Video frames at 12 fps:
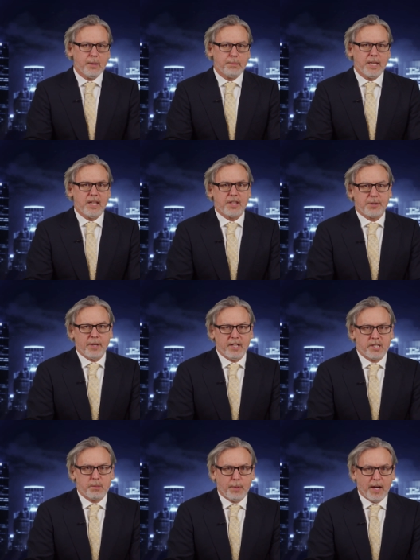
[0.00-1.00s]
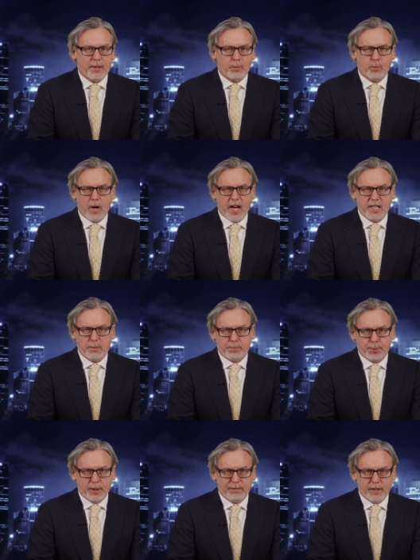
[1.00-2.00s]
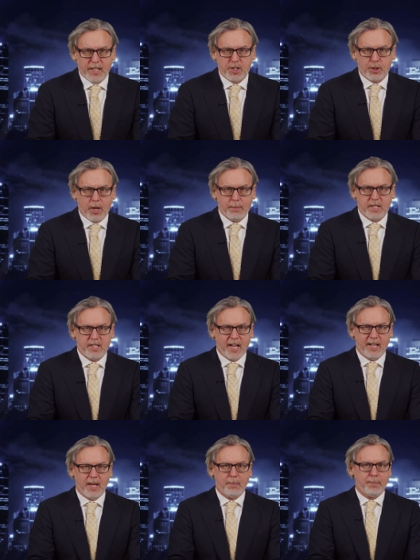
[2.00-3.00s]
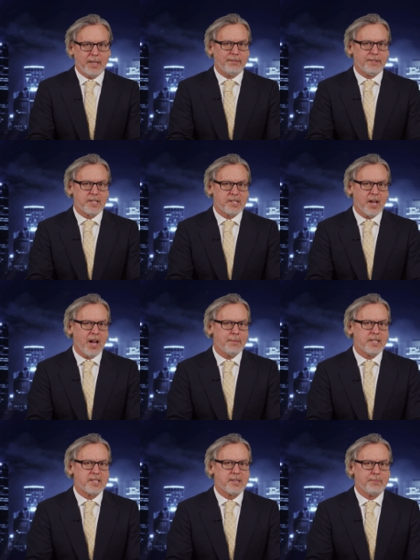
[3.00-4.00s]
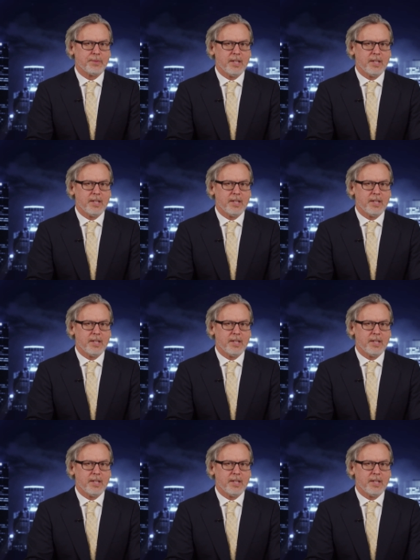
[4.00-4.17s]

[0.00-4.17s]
being threatened by the white privileged commentator Peter Fitzsimons.